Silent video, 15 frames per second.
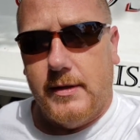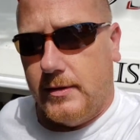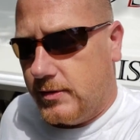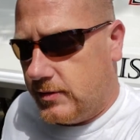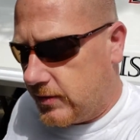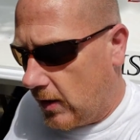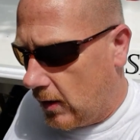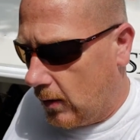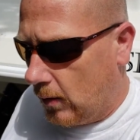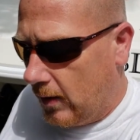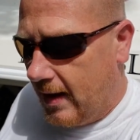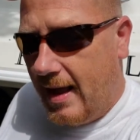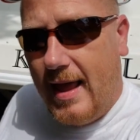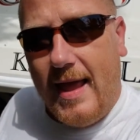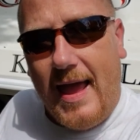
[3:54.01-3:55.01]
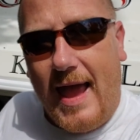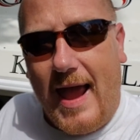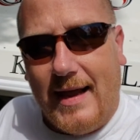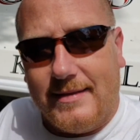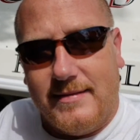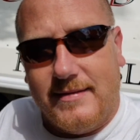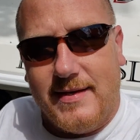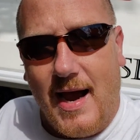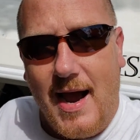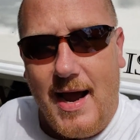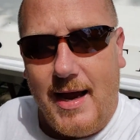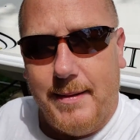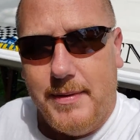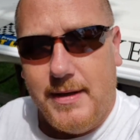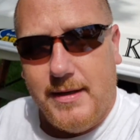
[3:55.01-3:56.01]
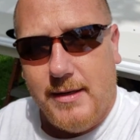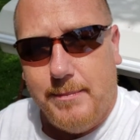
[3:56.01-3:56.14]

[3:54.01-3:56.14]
So at the time,